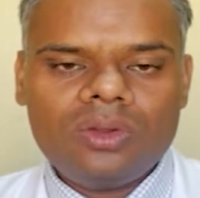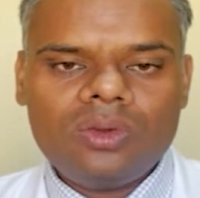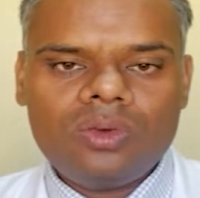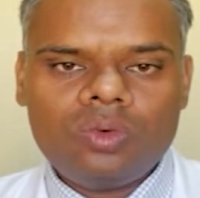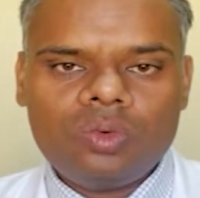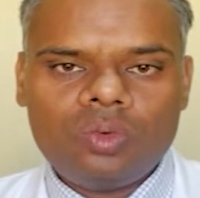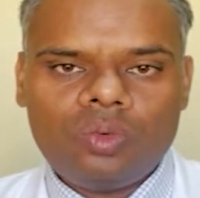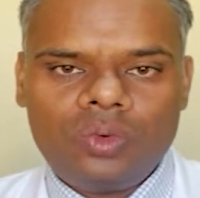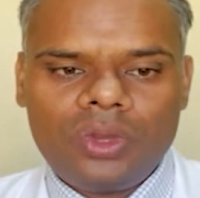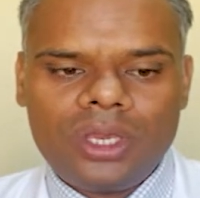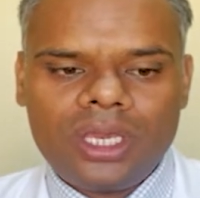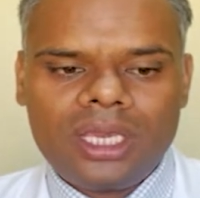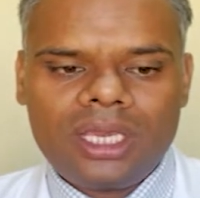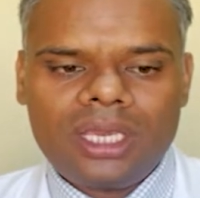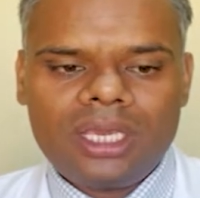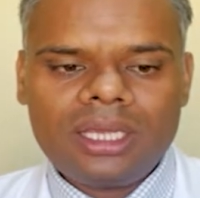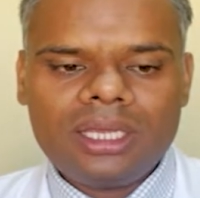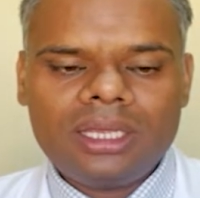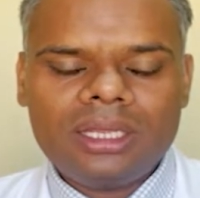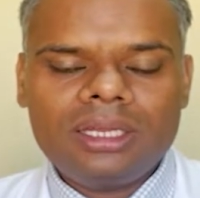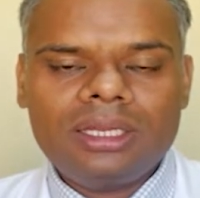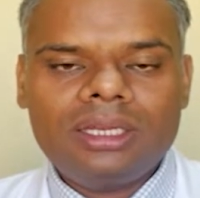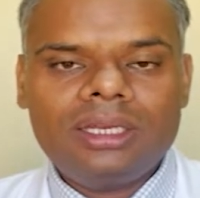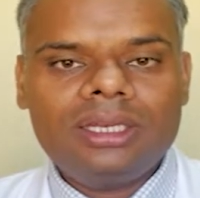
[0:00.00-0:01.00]

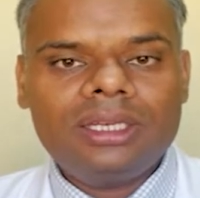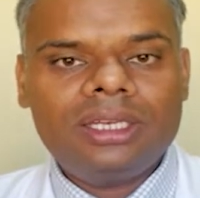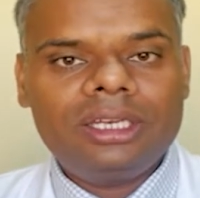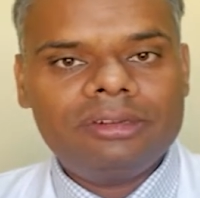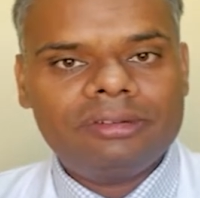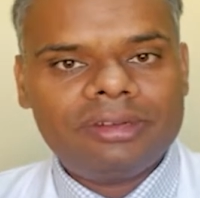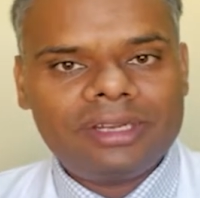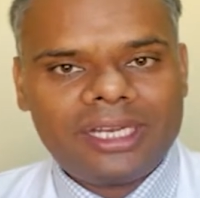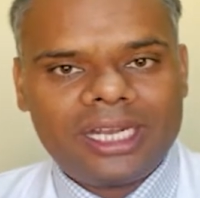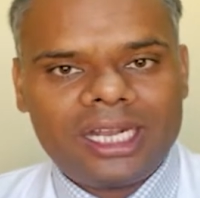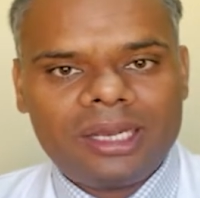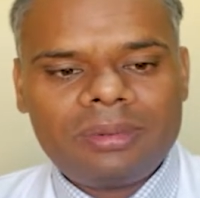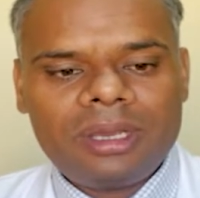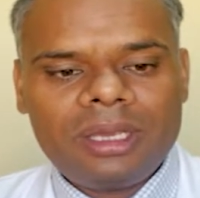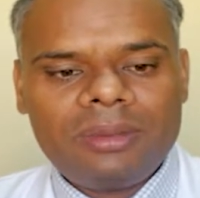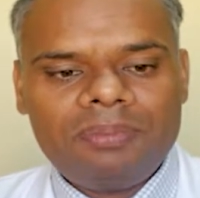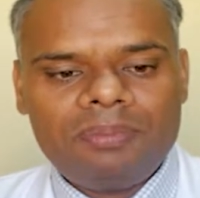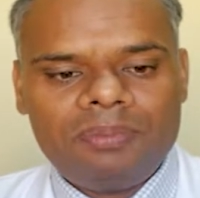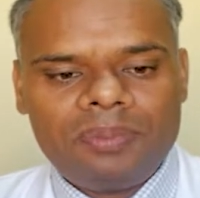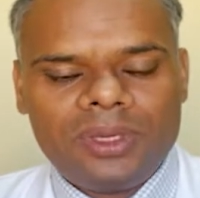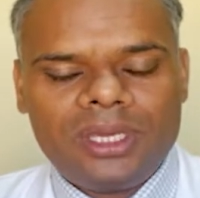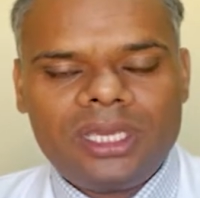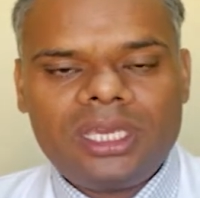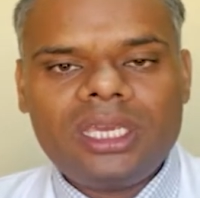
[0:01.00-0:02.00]
V divided by
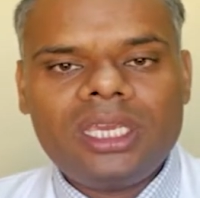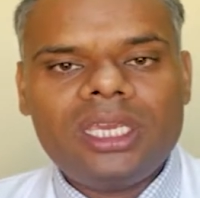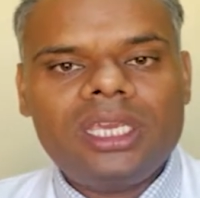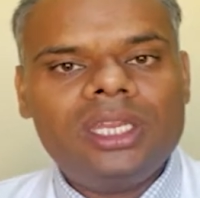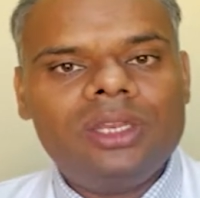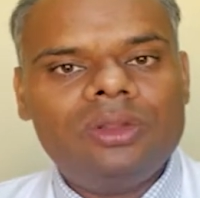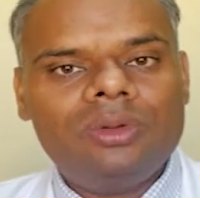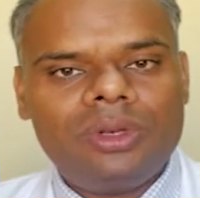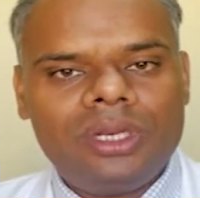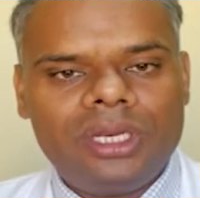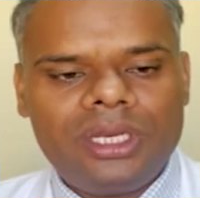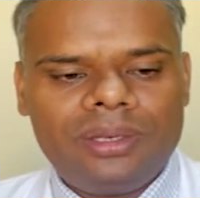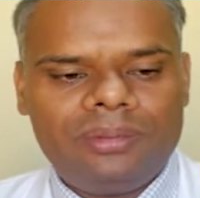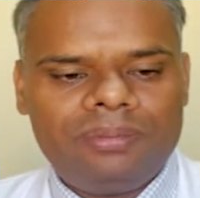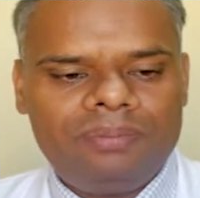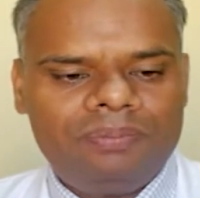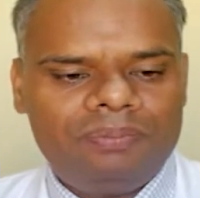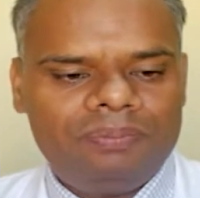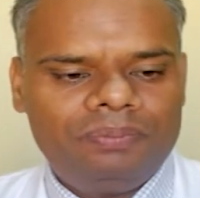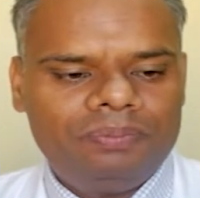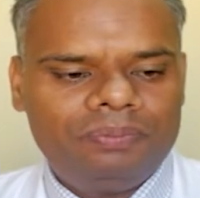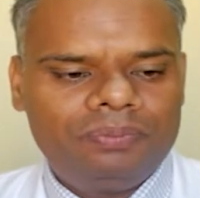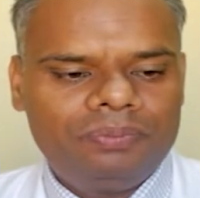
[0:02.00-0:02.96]
P inulin.